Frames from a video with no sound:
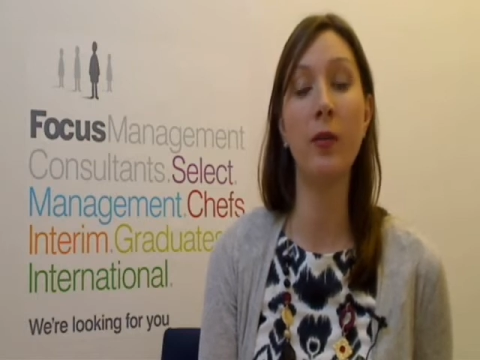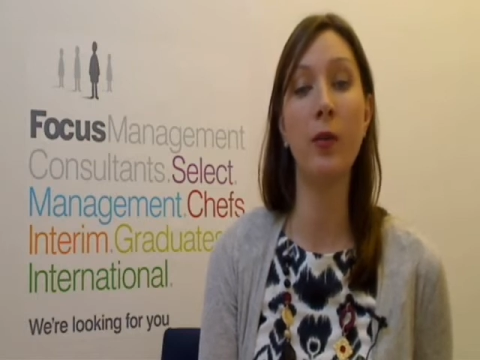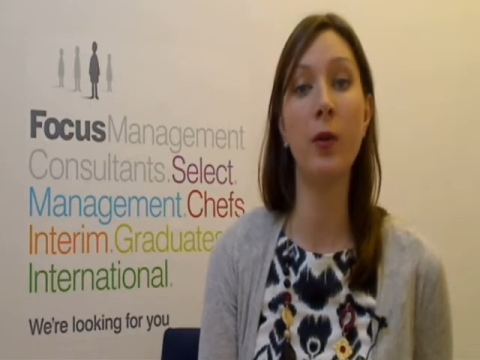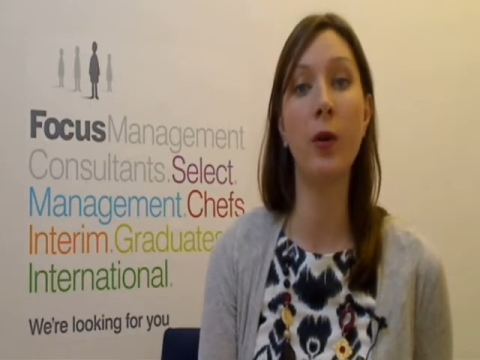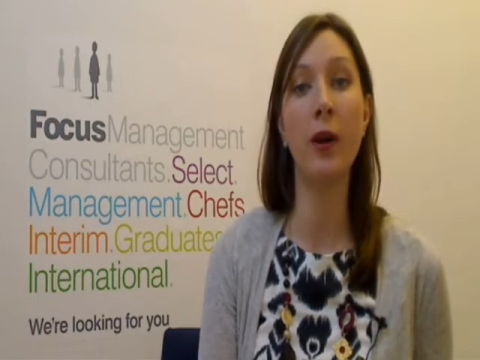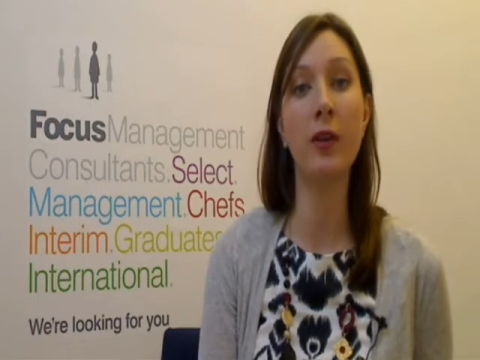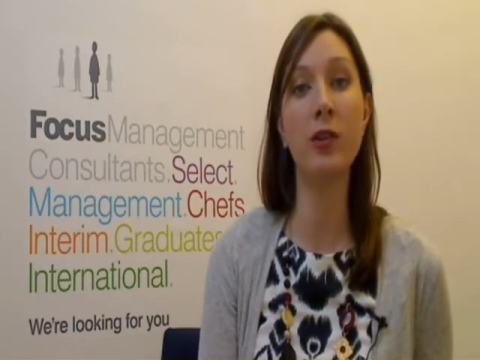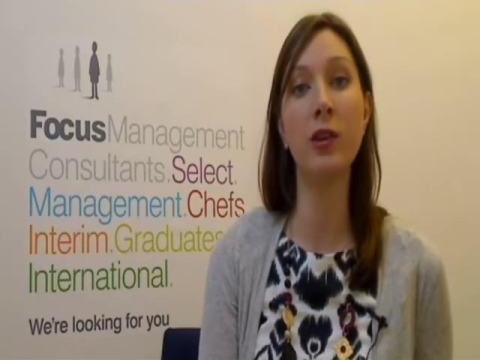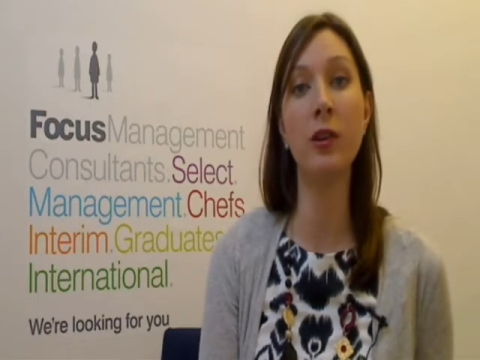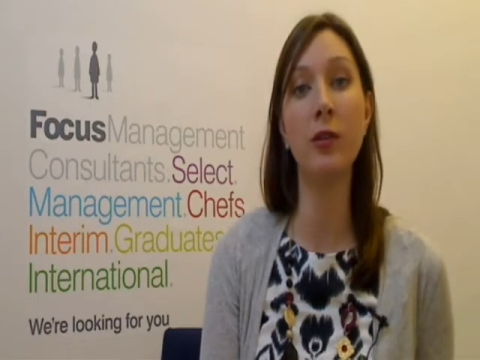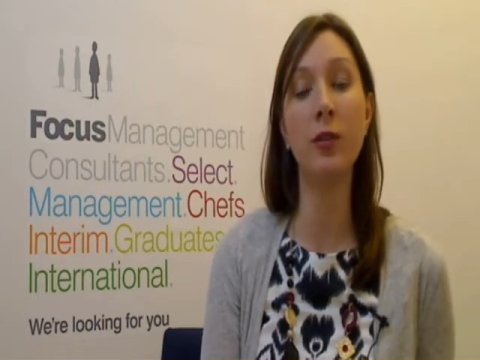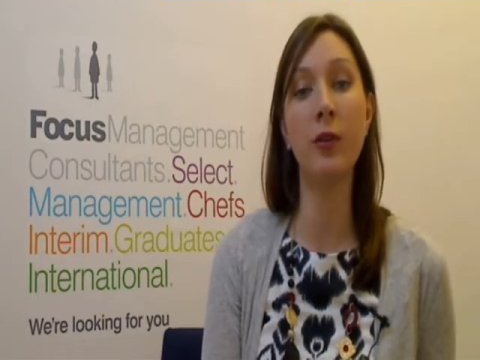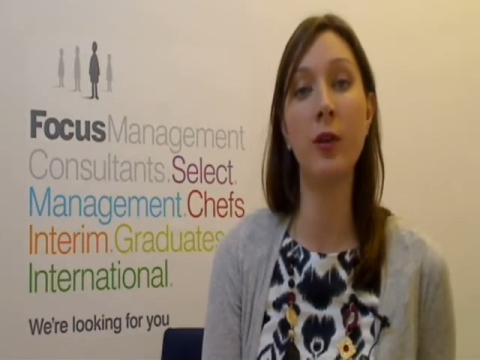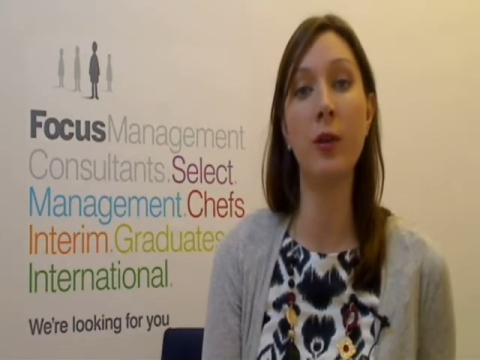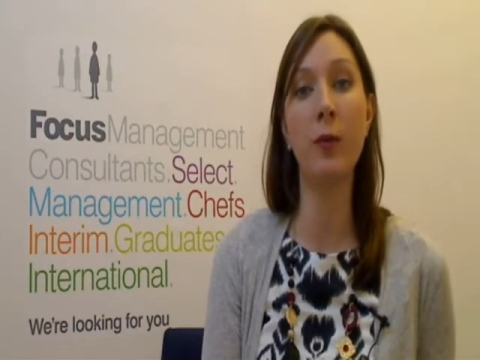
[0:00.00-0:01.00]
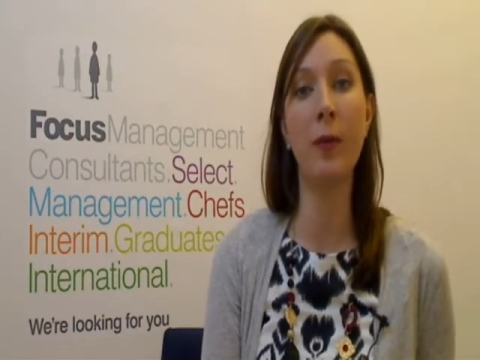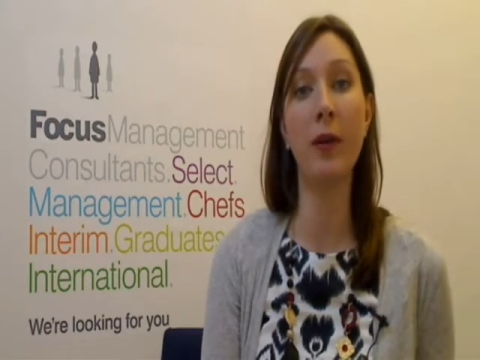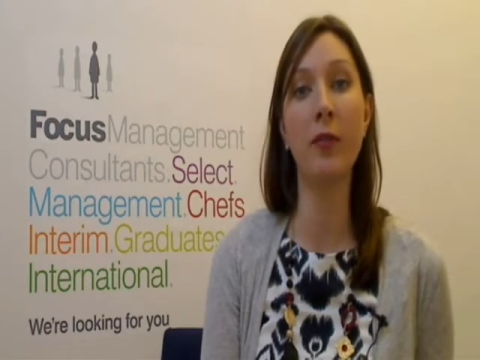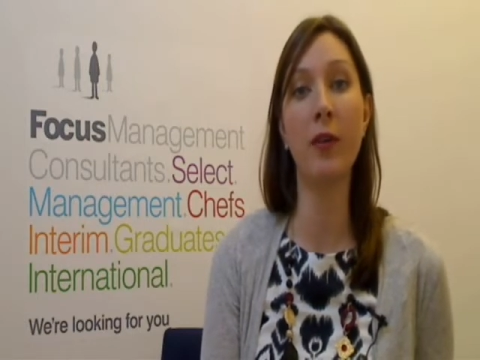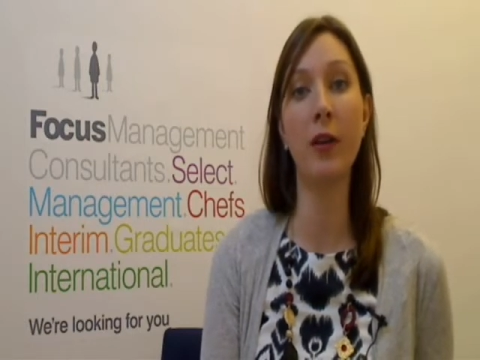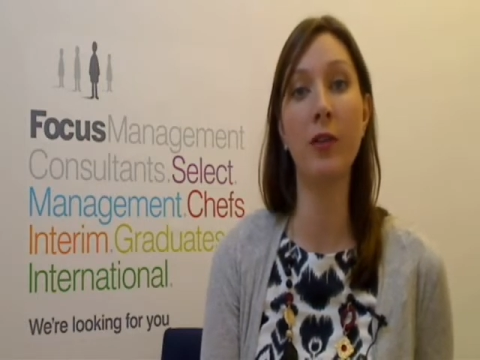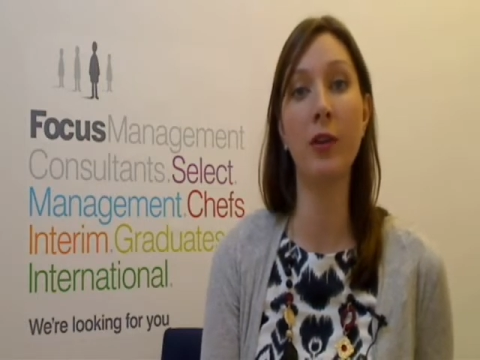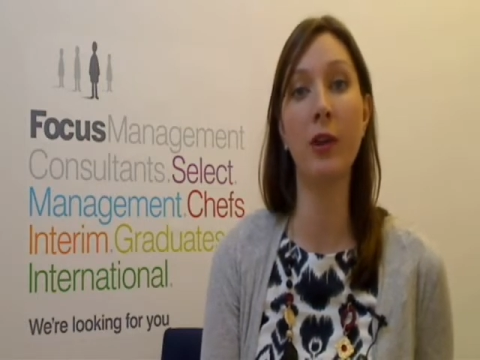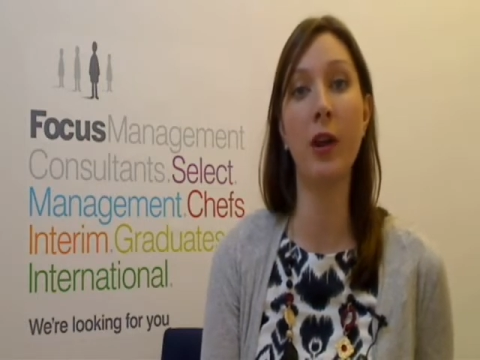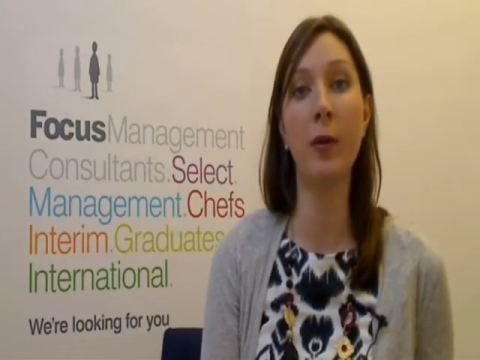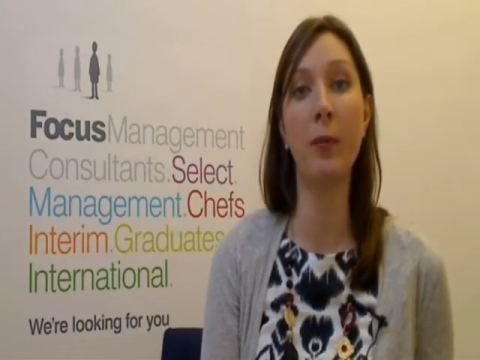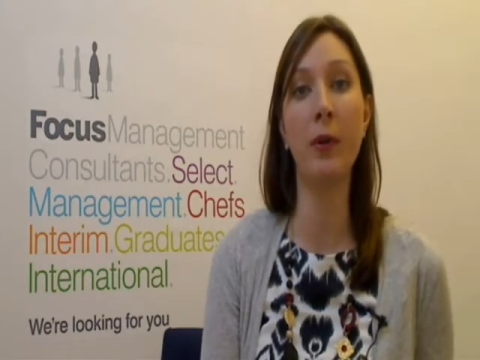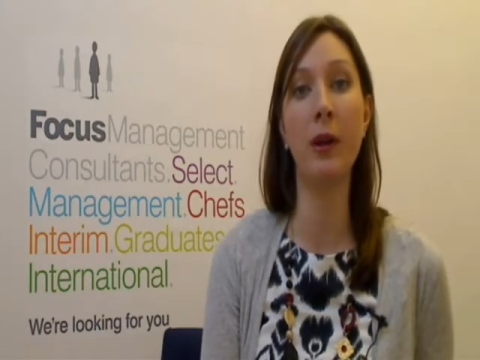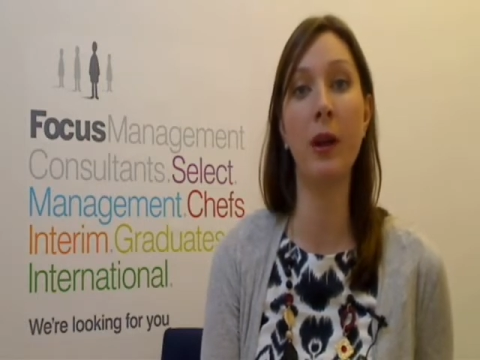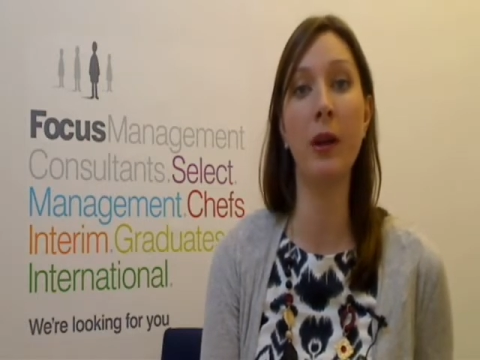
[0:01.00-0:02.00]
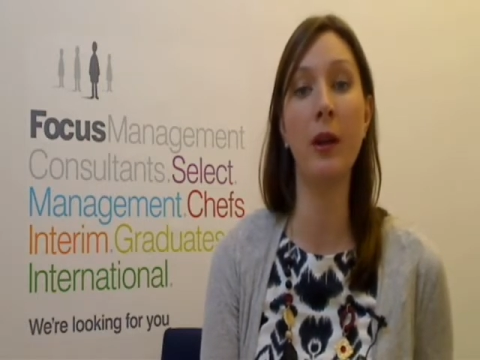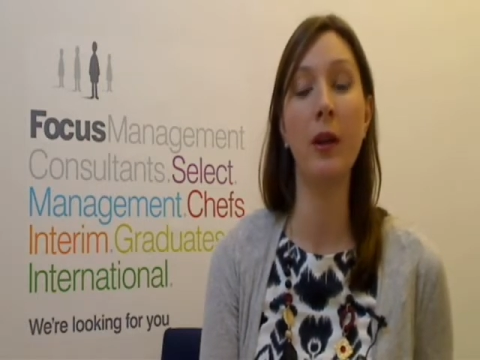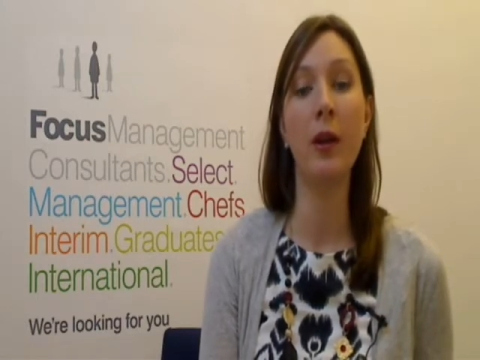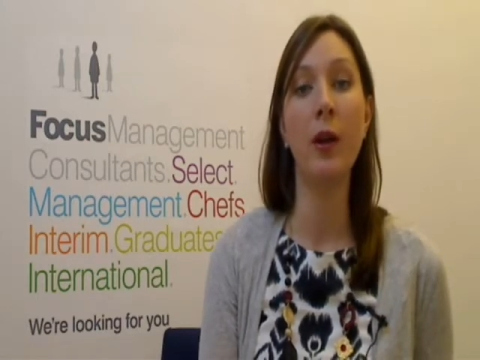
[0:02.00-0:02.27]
for a chilled food manufacturing company